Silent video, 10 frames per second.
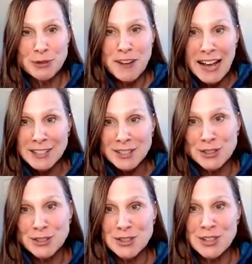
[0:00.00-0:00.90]

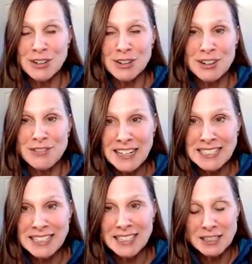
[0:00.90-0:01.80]
factors that are
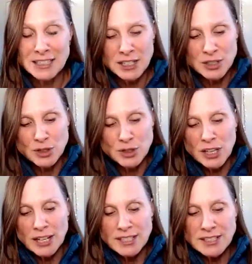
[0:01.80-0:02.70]
affecting it. So there's a
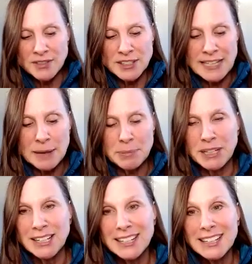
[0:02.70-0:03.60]
lot of stuff that's
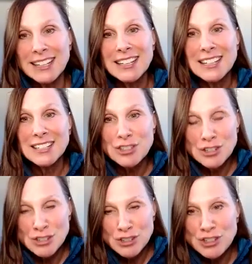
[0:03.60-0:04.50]
happening.
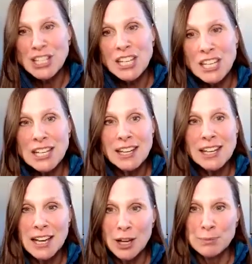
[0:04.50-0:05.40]
Ghee
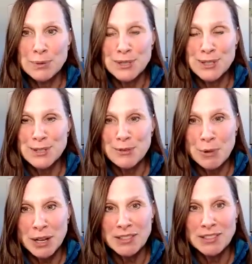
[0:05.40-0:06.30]
helps
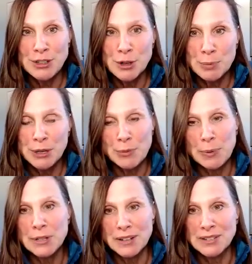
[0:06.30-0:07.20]
with your
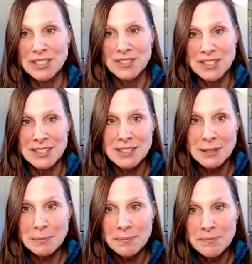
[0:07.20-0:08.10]
reproductive
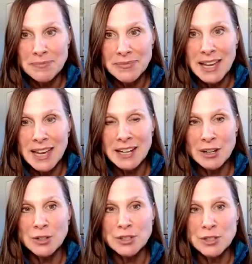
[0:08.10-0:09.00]
system, and
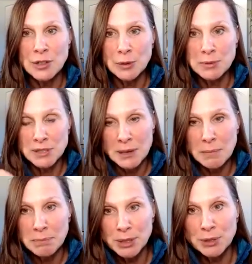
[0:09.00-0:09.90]
it also helps
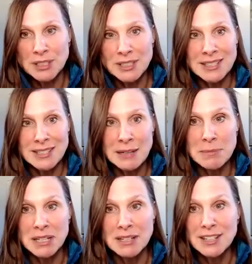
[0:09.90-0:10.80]
build
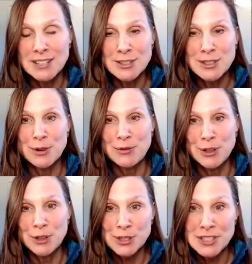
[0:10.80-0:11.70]
semen. So if
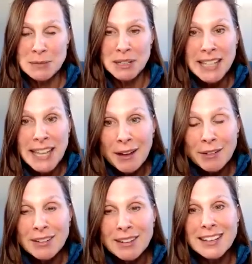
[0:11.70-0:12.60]
your semen count
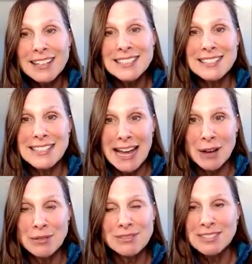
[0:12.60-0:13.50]
is down,